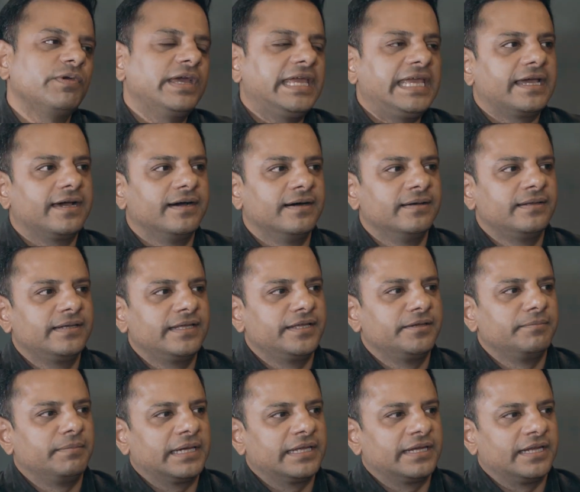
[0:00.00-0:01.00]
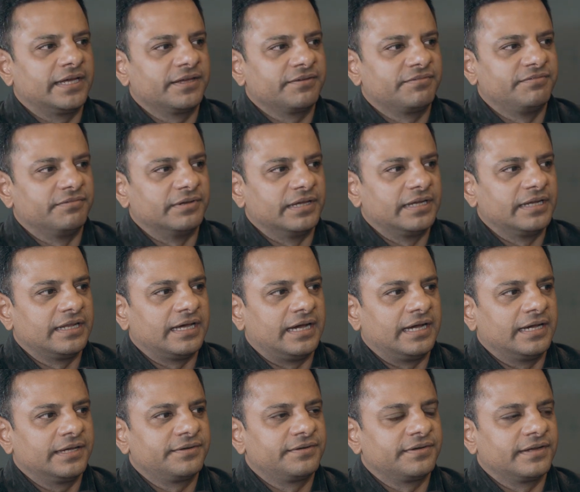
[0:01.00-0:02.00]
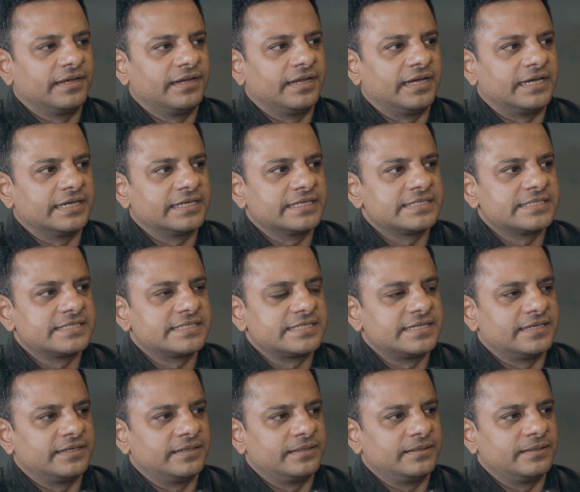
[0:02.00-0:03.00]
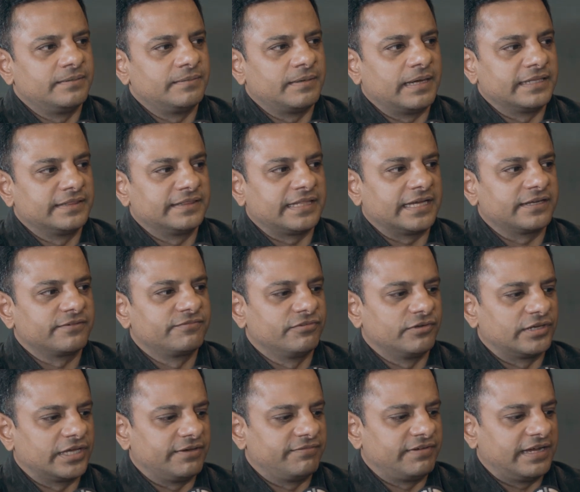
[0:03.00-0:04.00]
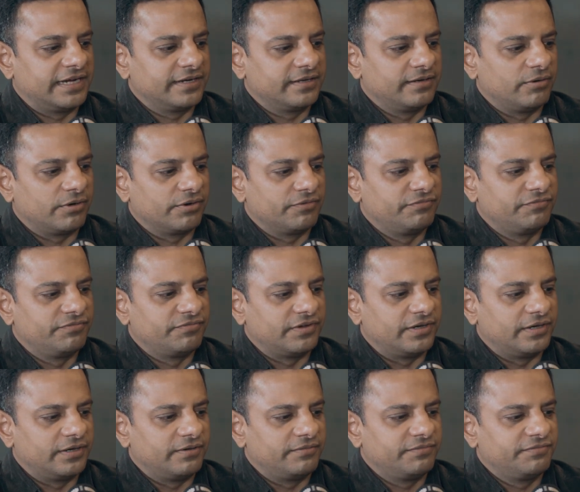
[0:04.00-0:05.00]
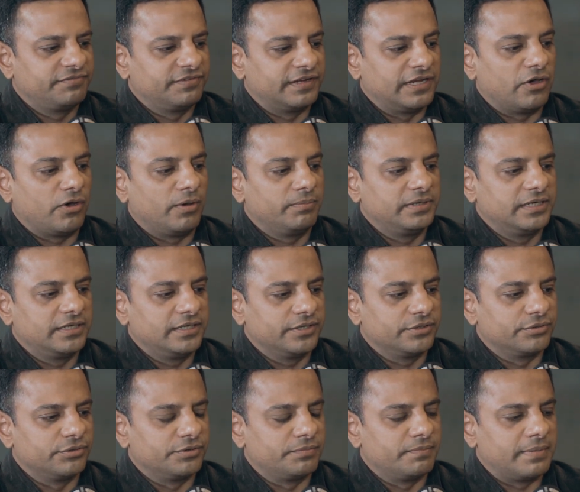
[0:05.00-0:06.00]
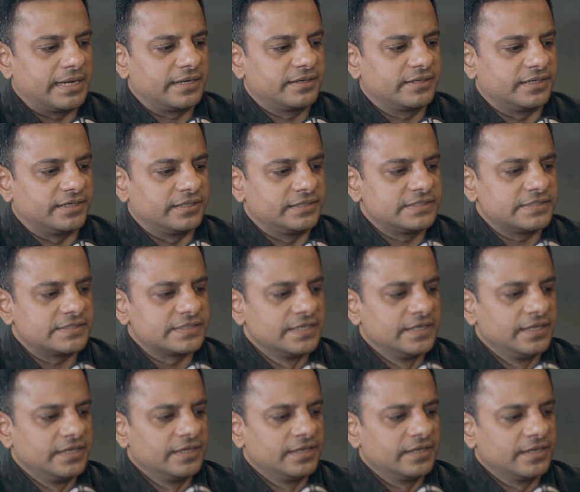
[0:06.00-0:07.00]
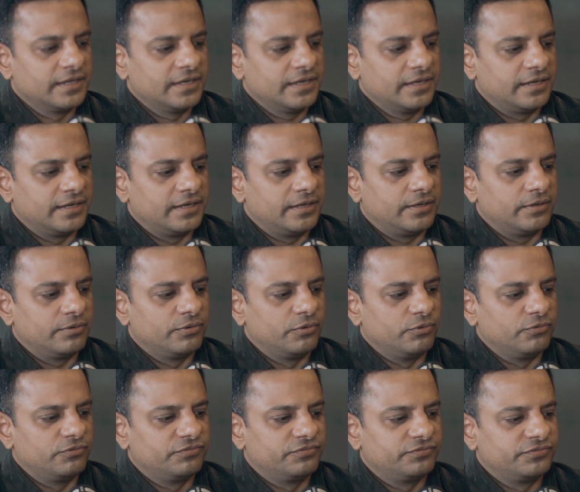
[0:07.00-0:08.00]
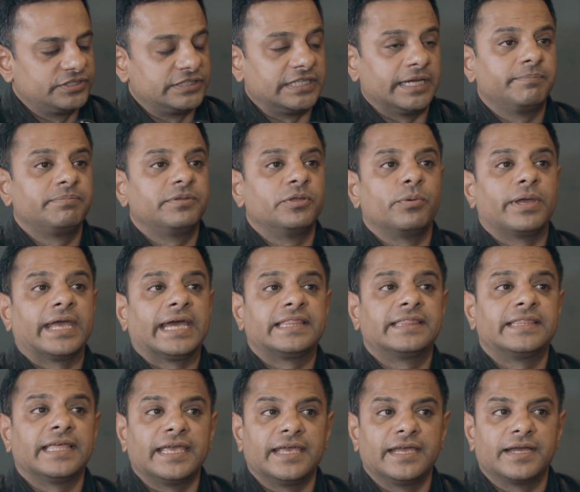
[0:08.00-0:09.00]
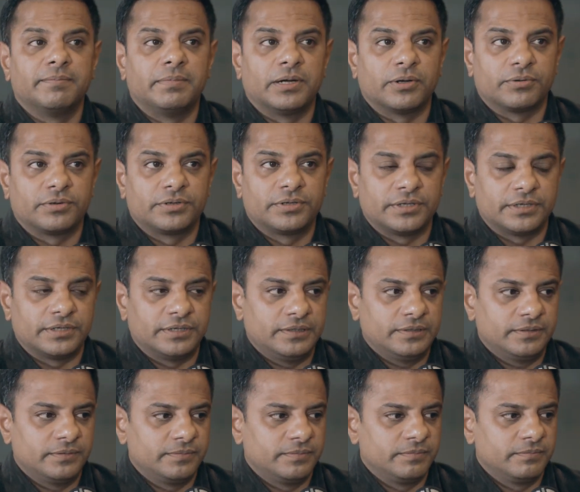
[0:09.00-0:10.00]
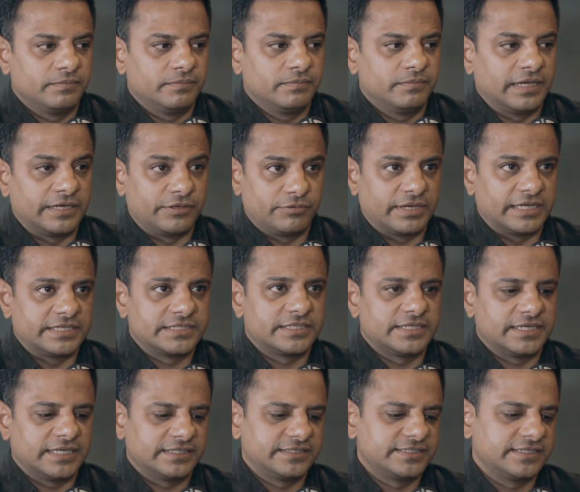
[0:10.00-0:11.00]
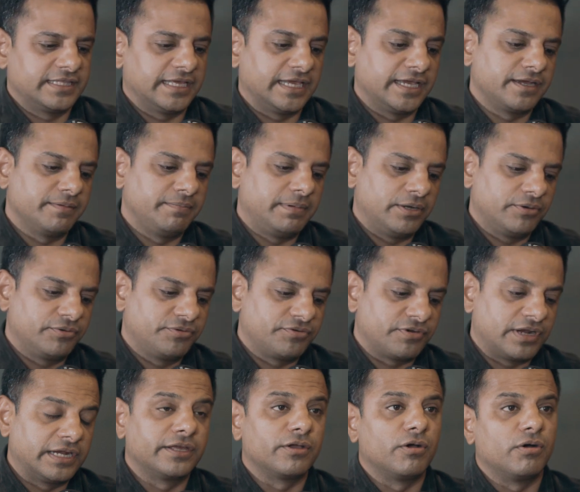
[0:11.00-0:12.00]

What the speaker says: very early in my life, Will, I realized, and thankfully I've had a lot of phenomenally good mentors who've shaped the way I think about education. I think about running